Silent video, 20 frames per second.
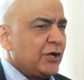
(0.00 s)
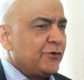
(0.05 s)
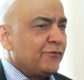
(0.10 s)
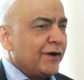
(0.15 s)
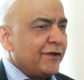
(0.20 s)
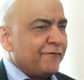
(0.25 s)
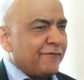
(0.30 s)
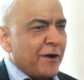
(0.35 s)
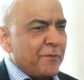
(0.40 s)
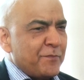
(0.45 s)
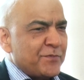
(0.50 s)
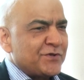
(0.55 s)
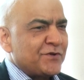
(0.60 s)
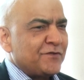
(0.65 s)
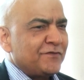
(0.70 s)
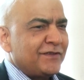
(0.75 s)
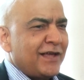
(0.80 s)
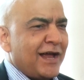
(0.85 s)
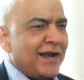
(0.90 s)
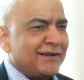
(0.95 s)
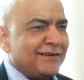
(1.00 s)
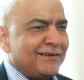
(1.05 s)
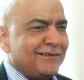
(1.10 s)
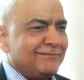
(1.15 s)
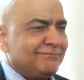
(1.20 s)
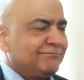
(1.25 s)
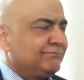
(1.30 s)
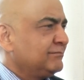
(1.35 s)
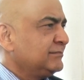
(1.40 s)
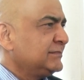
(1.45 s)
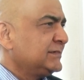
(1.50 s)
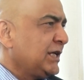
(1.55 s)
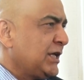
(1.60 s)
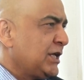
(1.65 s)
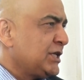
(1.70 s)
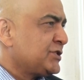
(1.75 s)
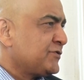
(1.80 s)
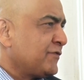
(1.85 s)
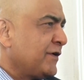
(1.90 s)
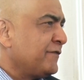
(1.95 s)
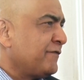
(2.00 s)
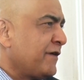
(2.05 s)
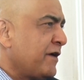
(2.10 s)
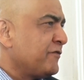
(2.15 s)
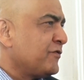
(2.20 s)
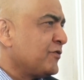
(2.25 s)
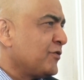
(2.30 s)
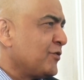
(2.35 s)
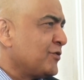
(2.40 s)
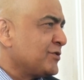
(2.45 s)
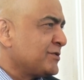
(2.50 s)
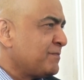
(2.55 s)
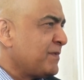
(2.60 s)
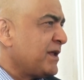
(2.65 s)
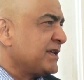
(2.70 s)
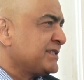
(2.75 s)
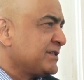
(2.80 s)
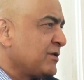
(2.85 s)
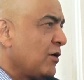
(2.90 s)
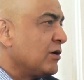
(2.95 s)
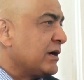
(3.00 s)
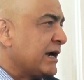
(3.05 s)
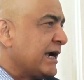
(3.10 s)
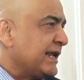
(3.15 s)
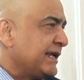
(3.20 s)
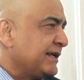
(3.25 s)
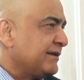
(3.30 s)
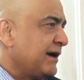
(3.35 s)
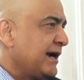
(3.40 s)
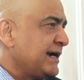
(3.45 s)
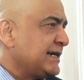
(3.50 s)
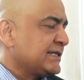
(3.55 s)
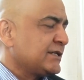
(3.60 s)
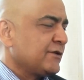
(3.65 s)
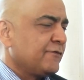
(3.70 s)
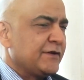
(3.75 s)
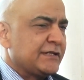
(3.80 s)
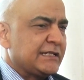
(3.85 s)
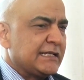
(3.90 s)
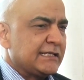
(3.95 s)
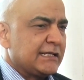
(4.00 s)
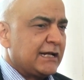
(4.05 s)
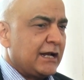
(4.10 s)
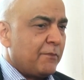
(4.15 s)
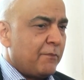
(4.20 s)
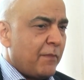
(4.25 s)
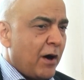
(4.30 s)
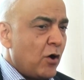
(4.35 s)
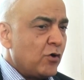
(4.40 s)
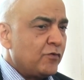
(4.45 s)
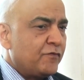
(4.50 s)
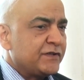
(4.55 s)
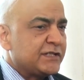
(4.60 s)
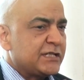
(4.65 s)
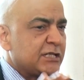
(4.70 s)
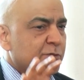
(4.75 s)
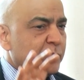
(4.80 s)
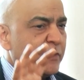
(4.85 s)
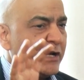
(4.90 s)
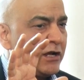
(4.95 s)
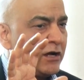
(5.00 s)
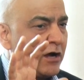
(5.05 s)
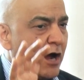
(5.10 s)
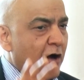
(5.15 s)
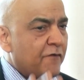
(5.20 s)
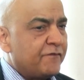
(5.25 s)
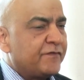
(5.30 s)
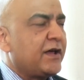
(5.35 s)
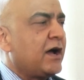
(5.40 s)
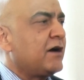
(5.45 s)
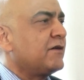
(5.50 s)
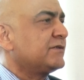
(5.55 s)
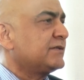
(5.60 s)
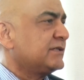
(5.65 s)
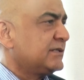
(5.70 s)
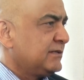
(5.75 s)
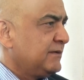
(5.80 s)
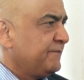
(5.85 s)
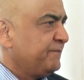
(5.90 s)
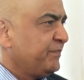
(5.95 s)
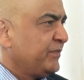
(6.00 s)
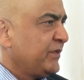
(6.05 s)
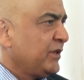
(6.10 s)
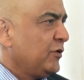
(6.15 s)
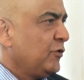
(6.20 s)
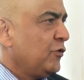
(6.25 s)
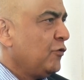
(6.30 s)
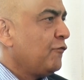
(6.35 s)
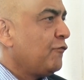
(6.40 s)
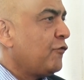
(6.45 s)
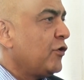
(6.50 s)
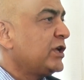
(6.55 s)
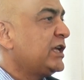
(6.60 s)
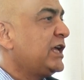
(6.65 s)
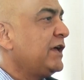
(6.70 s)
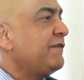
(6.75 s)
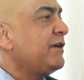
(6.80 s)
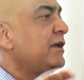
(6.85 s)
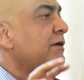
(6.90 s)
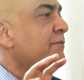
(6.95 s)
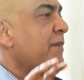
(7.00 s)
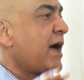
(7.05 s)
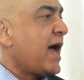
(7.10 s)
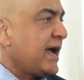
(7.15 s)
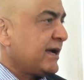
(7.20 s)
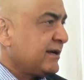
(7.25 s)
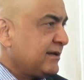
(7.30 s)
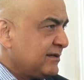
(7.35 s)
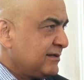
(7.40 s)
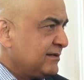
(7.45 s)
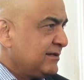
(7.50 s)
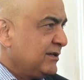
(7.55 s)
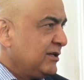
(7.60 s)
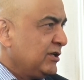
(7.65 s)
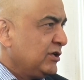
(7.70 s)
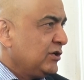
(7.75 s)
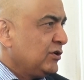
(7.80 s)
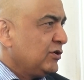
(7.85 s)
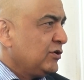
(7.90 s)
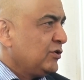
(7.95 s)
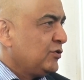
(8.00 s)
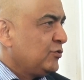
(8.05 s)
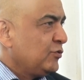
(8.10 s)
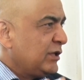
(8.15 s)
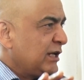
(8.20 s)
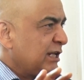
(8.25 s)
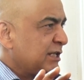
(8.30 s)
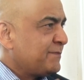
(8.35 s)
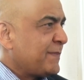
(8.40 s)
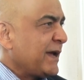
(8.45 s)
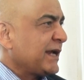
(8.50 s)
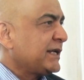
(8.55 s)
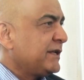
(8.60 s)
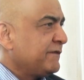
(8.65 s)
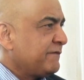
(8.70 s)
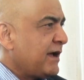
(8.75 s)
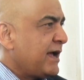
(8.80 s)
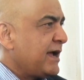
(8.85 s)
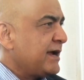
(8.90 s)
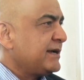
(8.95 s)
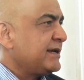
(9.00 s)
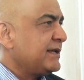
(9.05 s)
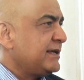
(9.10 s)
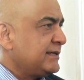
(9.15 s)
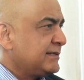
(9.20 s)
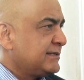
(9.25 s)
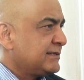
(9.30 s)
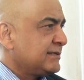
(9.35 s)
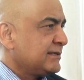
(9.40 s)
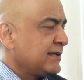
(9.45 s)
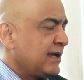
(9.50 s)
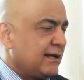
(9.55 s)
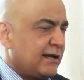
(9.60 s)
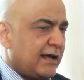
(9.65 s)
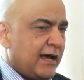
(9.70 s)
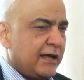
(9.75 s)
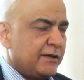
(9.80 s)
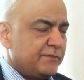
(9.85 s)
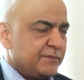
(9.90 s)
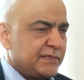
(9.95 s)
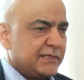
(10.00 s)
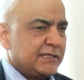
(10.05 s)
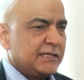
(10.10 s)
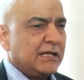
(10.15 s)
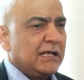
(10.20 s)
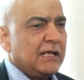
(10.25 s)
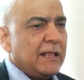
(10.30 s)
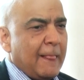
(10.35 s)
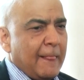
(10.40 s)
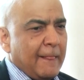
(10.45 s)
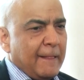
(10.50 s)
And 25% of that is 25 crores plus already, right? So which is an amount which has been carved out for giving back to the respective IITs and IIMs.